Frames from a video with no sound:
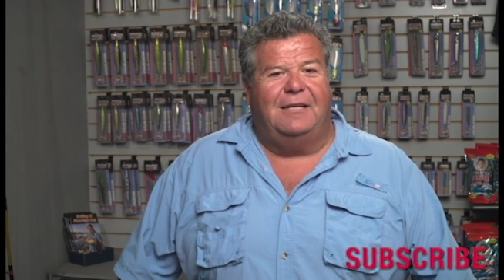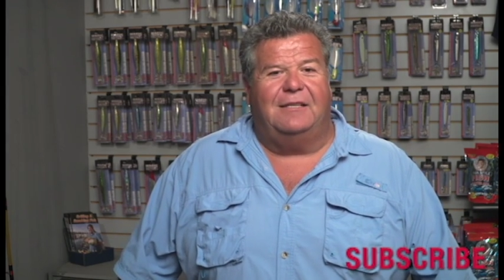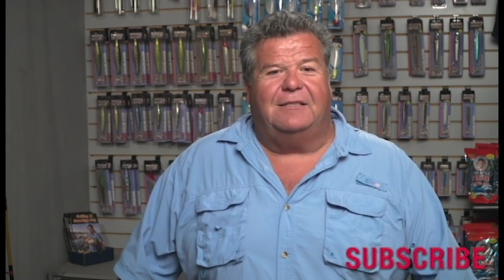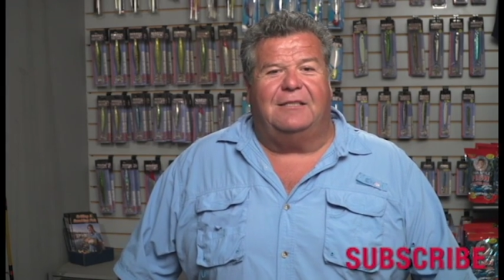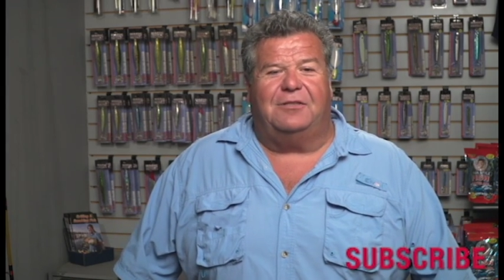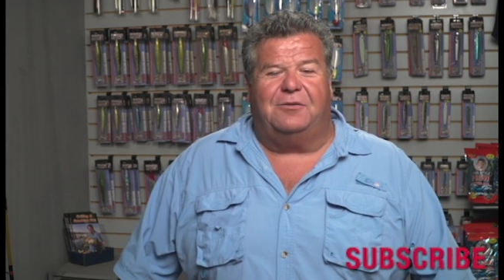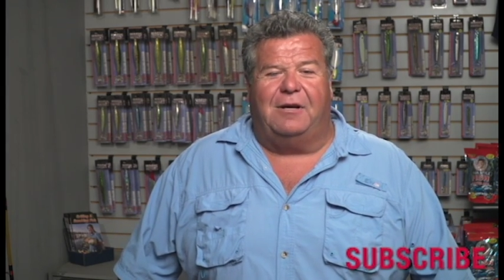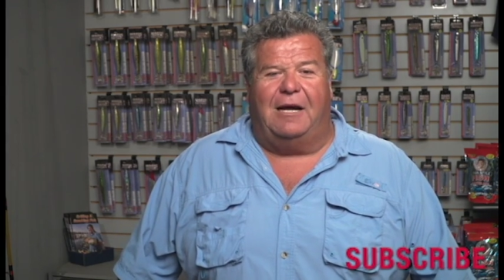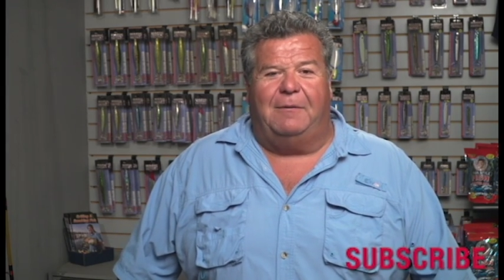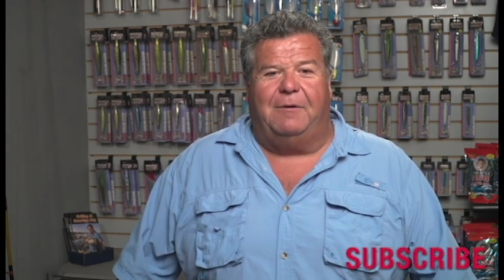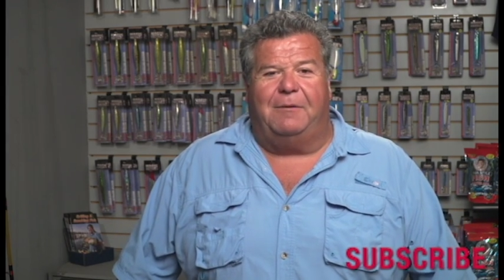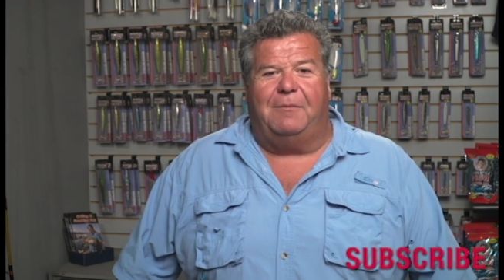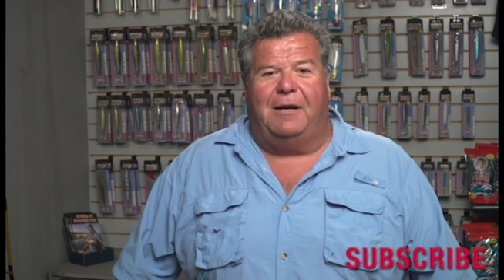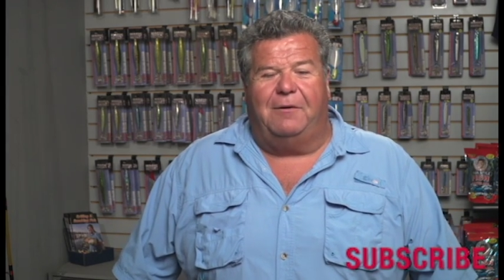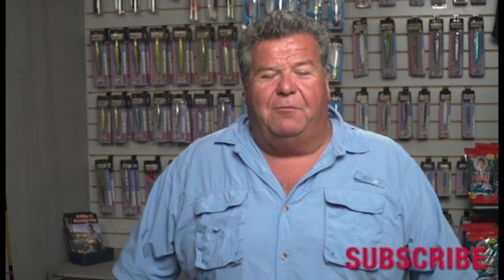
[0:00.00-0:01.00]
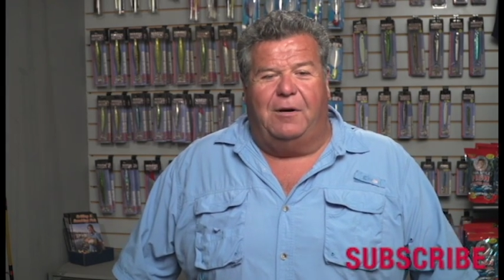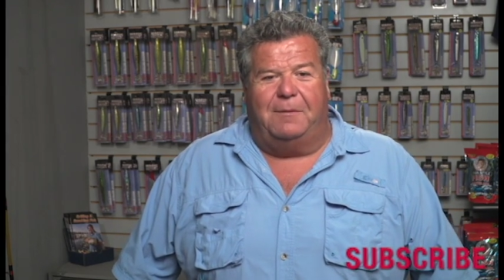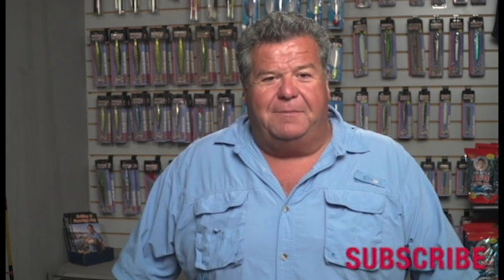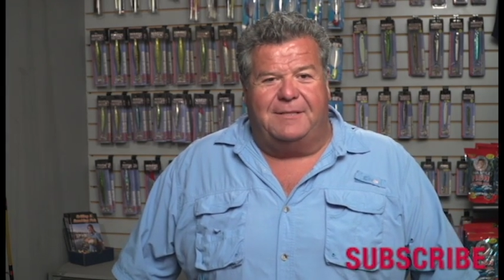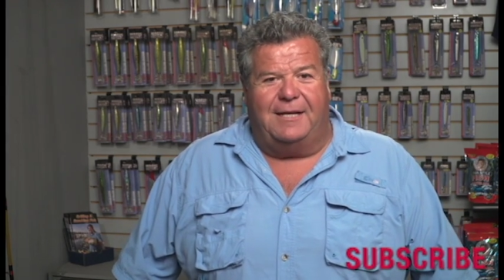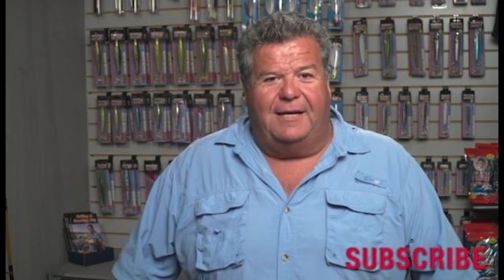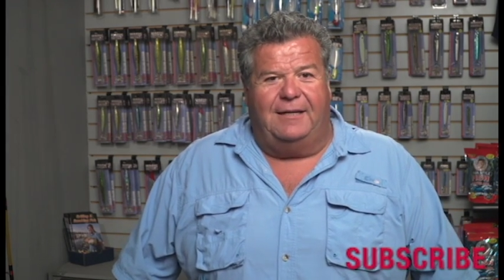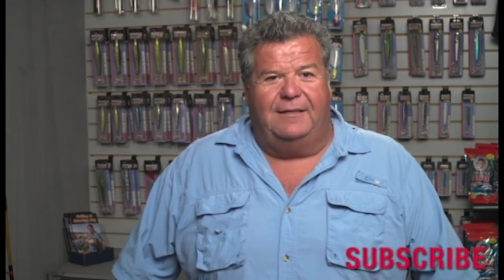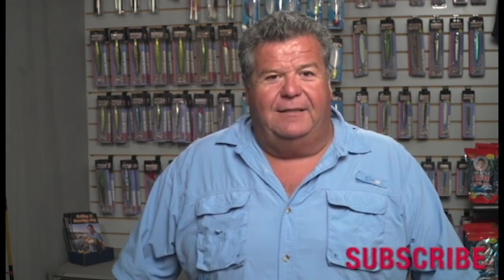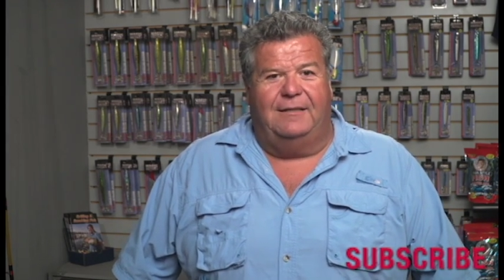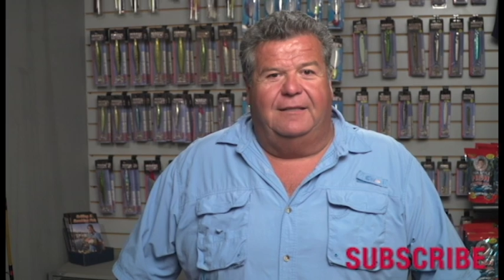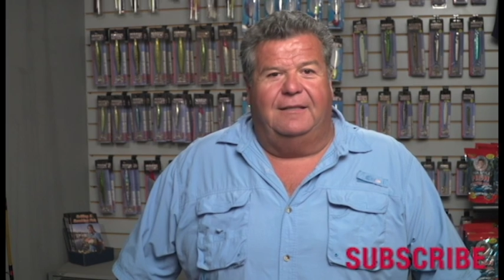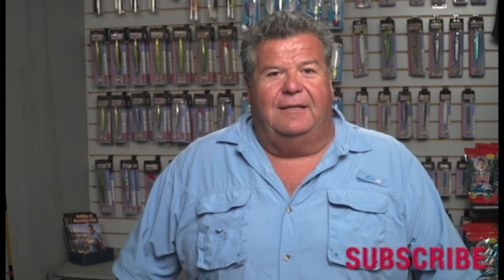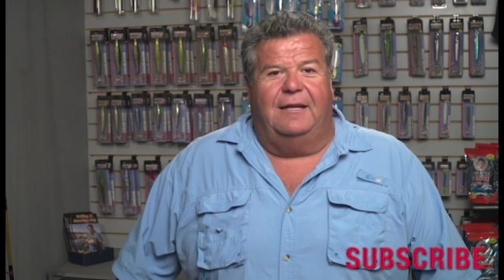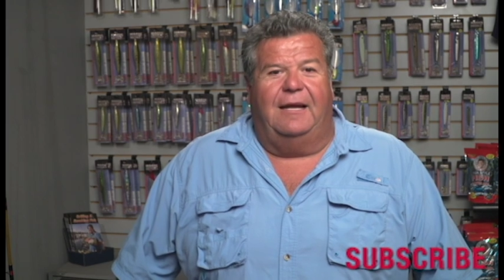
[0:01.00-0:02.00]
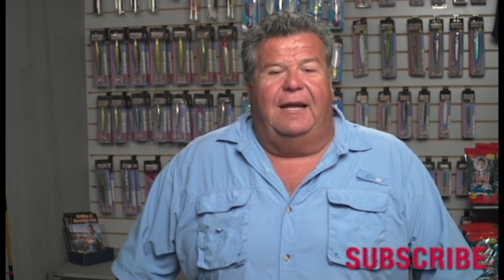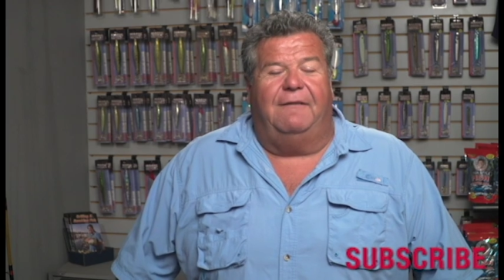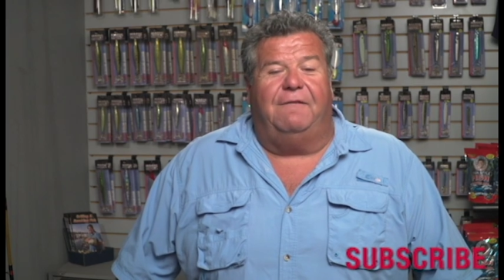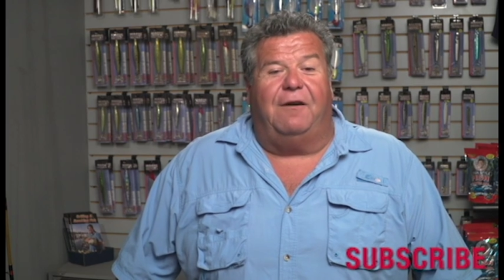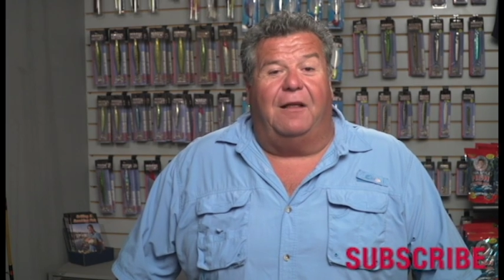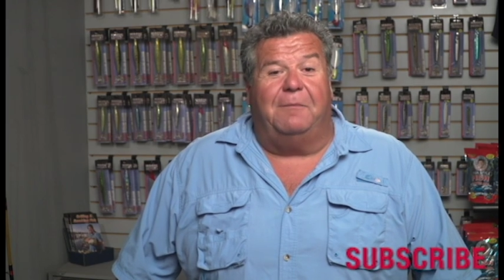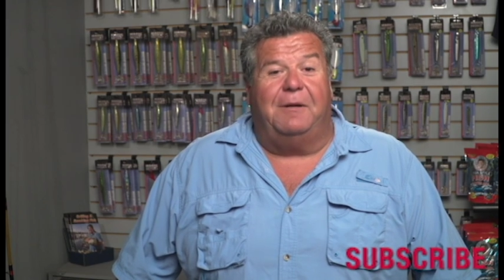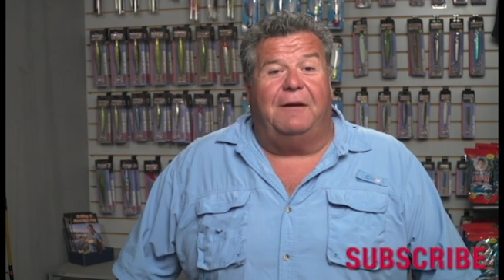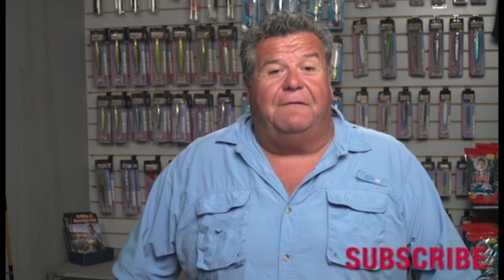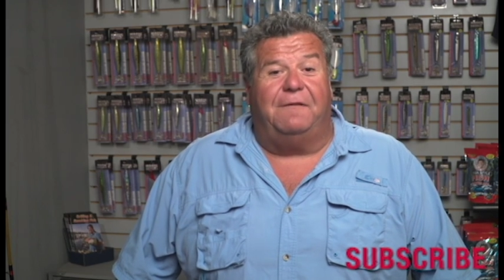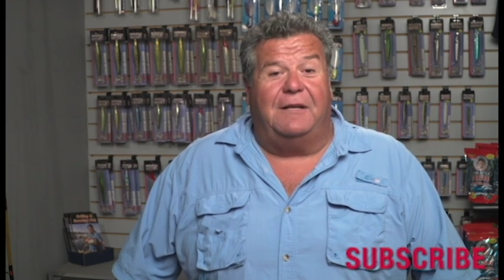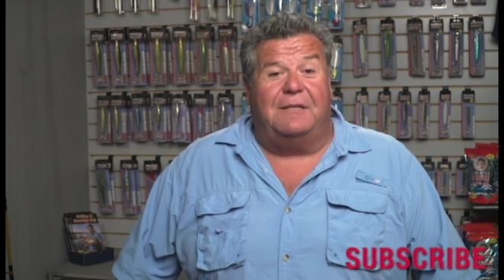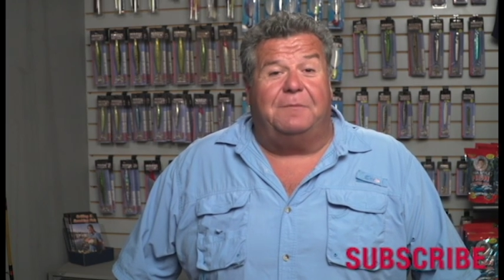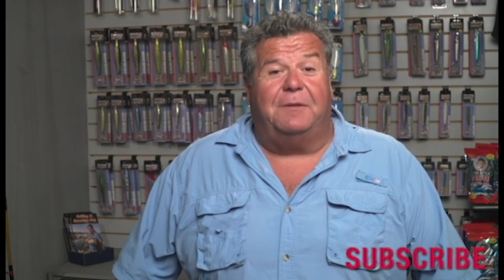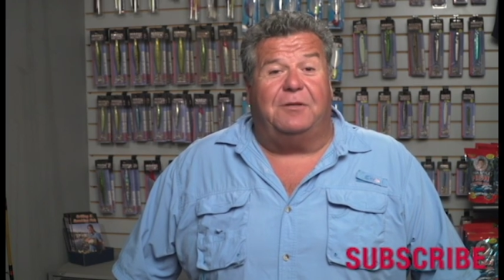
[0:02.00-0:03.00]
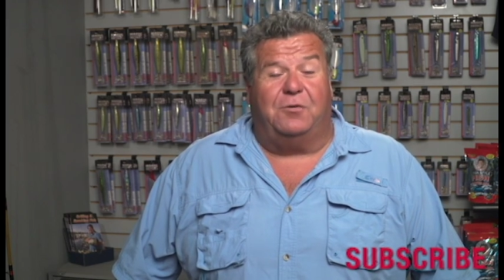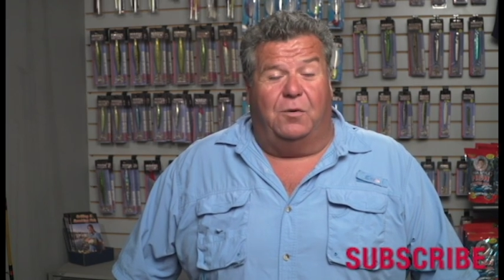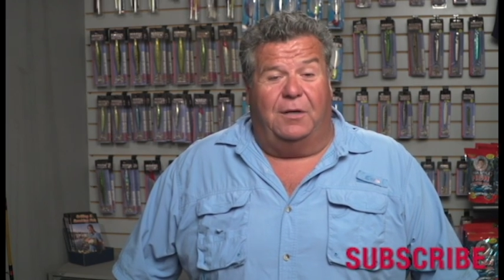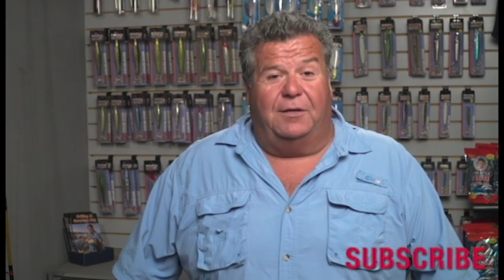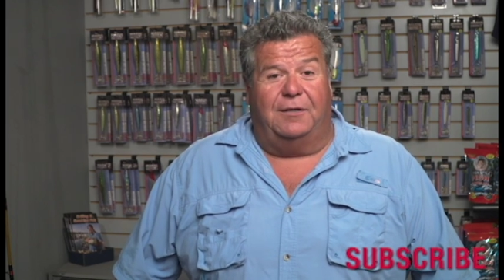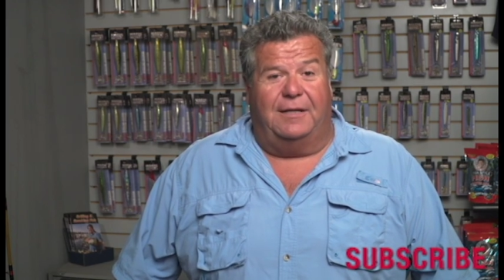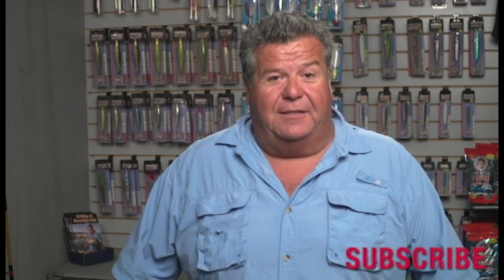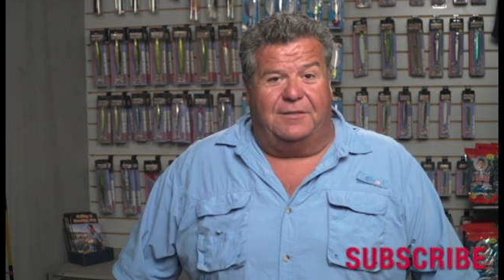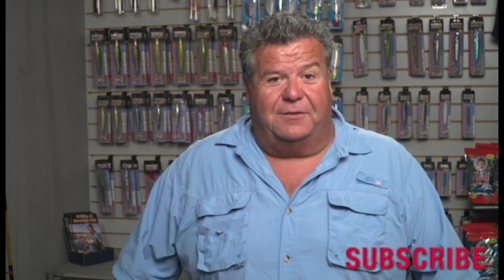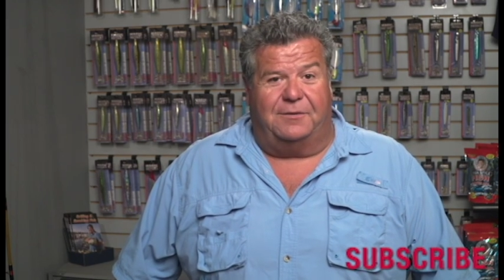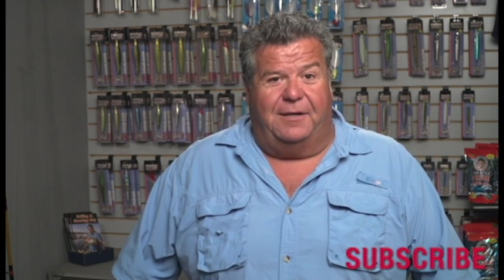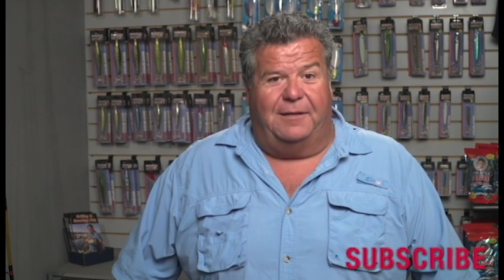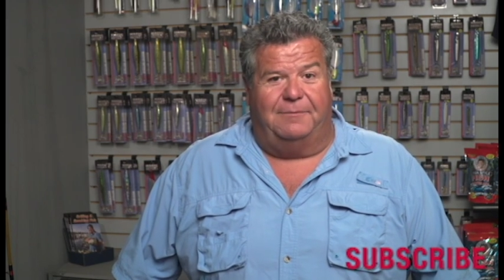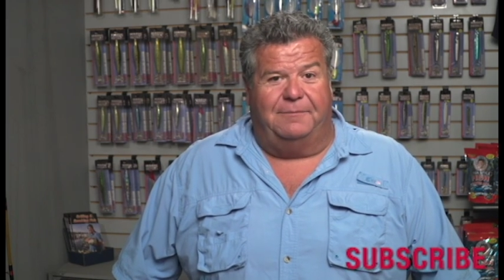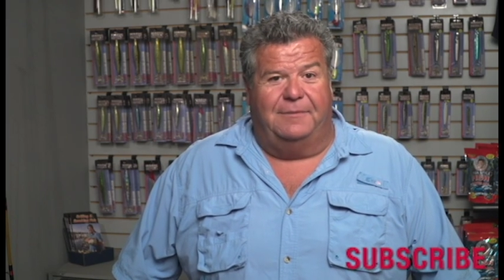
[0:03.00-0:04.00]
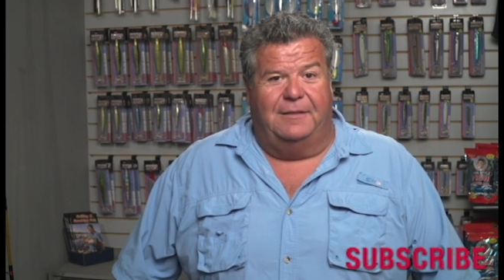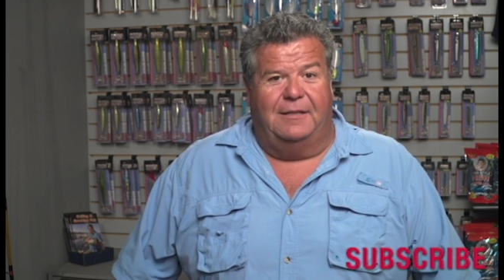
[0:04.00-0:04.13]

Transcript: subscribe on my website and follow me on Facebook, Twitter, and Instagram.